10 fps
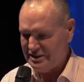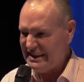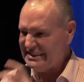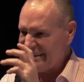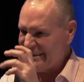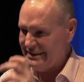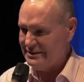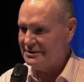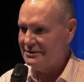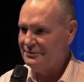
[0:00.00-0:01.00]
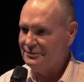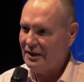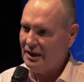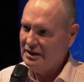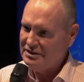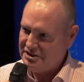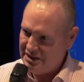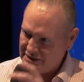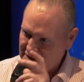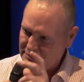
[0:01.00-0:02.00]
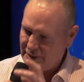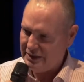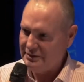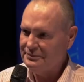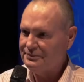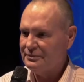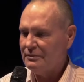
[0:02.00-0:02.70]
Tasted his, tasted mine.